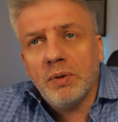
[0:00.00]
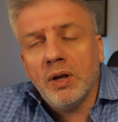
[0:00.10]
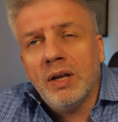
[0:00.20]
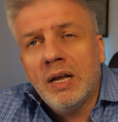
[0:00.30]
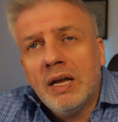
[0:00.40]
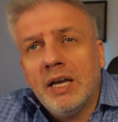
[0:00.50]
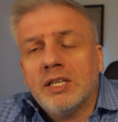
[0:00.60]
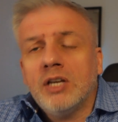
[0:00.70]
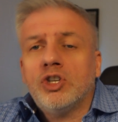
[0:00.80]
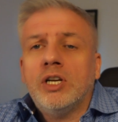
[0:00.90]
But
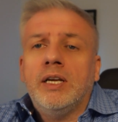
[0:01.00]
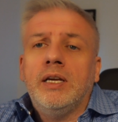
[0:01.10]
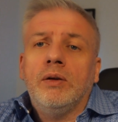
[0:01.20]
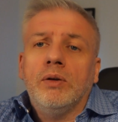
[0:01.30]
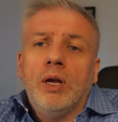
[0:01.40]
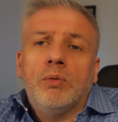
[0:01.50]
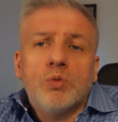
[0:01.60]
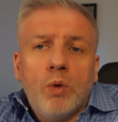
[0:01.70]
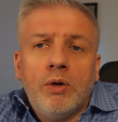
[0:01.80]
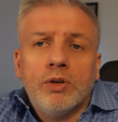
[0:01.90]
essentially, it
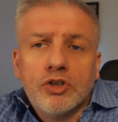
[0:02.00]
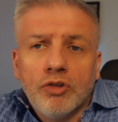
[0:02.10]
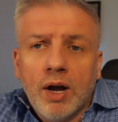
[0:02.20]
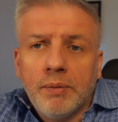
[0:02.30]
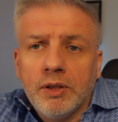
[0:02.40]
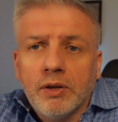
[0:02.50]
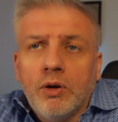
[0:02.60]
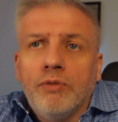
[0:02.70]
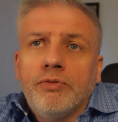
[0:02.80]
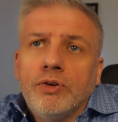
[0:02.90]
was well described in the
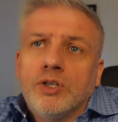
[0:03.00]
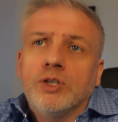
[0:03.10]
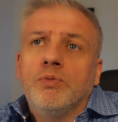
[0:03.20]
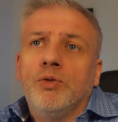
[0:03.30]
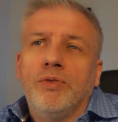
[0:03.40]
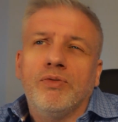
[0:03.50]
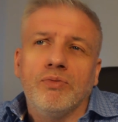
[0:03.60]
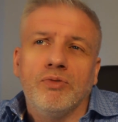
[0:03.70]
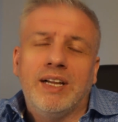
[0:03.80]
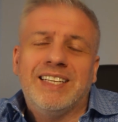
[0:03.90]
conference as moving
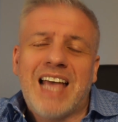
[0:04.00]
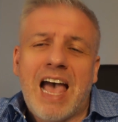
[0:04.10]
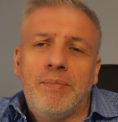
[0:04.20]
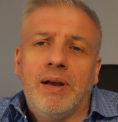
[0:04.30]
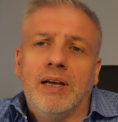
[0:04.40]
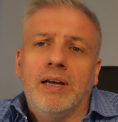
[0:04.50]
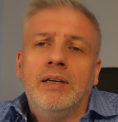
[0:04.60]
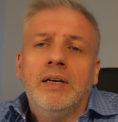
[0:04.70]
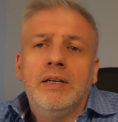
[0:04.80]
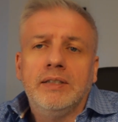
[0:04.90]
from really
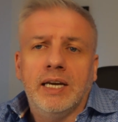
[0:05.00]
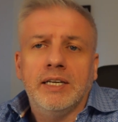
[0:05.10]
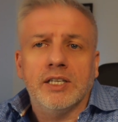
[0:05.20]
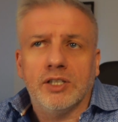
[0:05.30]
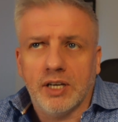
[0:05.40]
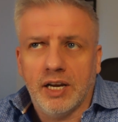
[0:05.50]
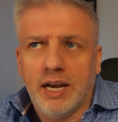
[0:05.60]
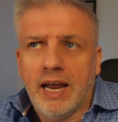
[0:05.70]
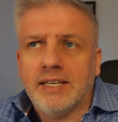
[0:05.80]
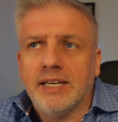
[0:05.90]
tabular data to
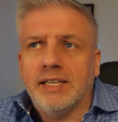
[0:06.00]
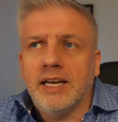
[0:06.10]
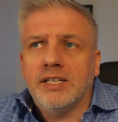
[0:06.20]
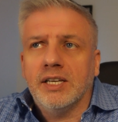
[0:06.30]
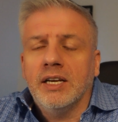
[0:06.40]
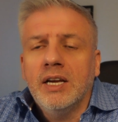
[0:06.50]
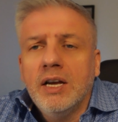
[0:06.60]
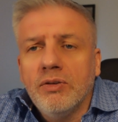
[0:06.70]
connected data.